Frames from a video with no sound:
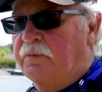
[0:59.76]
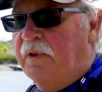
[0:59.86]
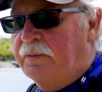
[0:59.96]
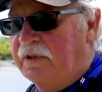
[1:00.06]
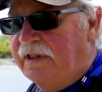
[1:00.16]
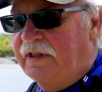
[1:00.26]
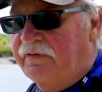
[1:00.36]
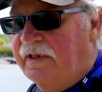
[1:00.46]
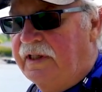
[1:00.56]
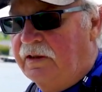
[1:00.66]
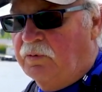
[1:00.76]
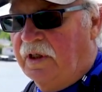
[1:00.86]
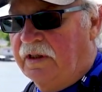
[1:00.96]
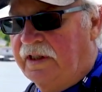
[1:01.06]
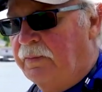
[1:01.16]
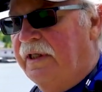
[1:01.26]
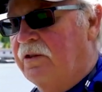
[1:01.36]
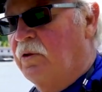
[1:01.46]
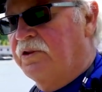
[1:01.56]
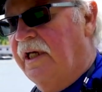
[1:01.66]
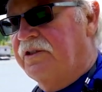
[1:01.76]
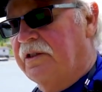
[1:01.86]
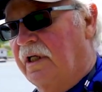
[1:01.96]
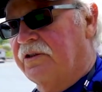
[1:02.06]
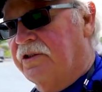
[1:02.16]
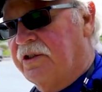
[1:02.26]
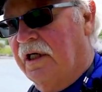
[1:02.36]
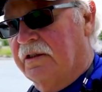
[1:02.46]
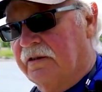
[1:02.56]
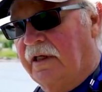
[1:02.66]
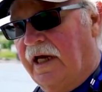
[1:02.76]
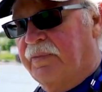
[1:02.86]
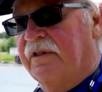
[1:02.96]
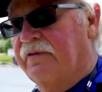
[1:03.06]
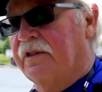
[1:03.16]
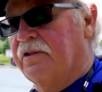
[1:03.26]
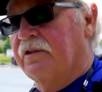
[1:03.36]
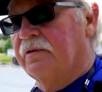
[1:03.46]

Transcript: We believe that he made a notation on his chart, Happy Adventure.